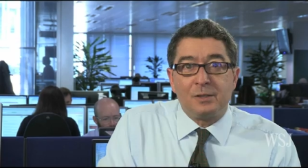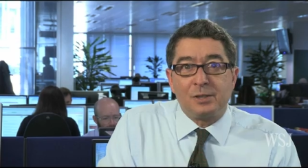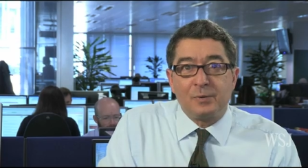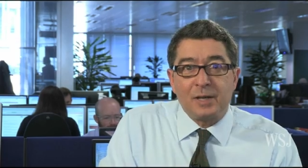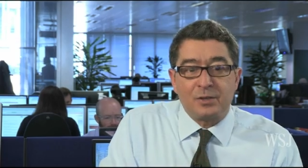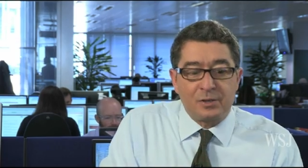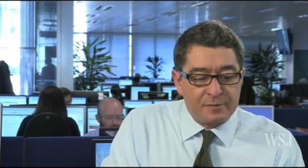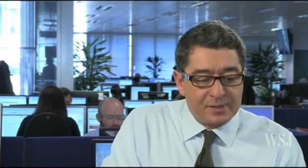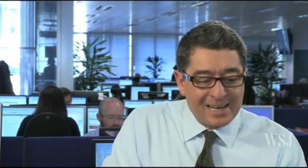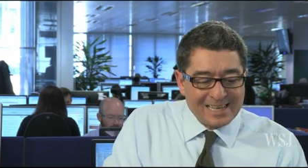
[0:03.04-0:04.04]
The director
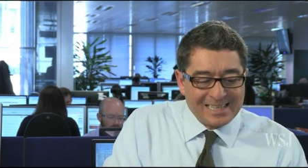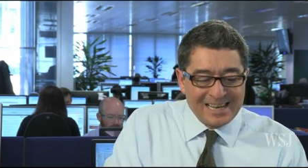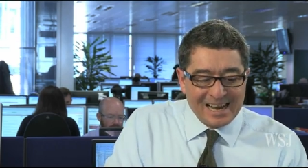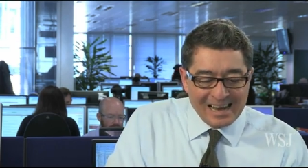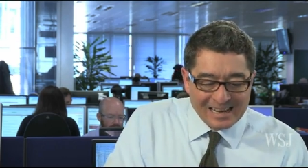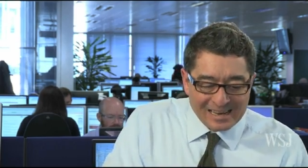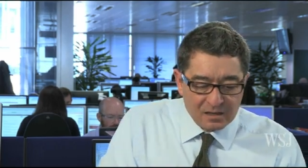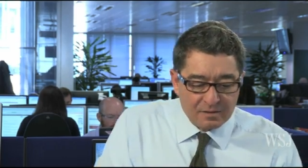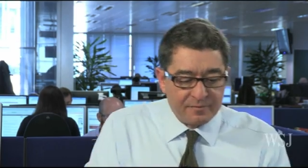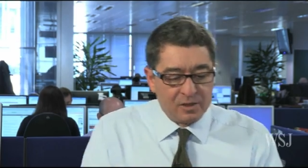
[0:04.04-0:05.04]
of
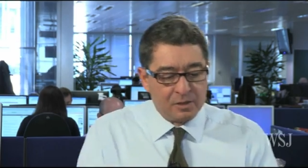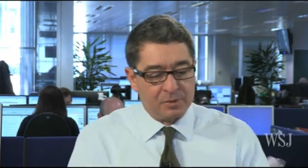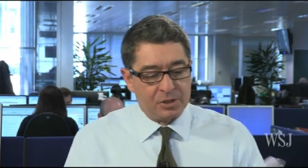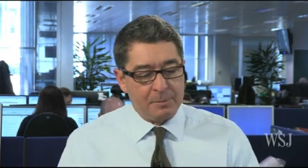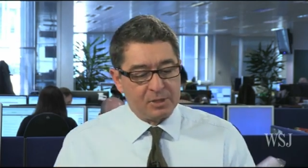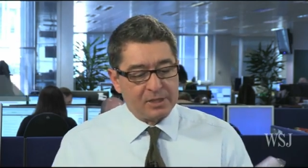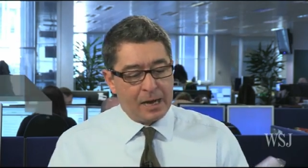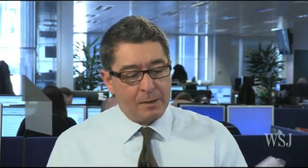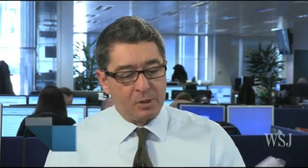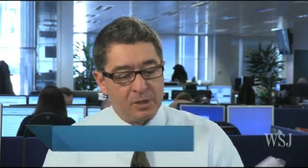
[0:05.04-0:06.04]
Titanic, the film, James
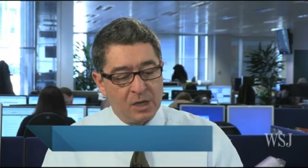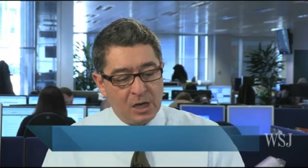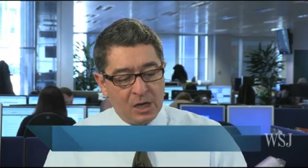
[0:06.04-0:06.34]
Cameron,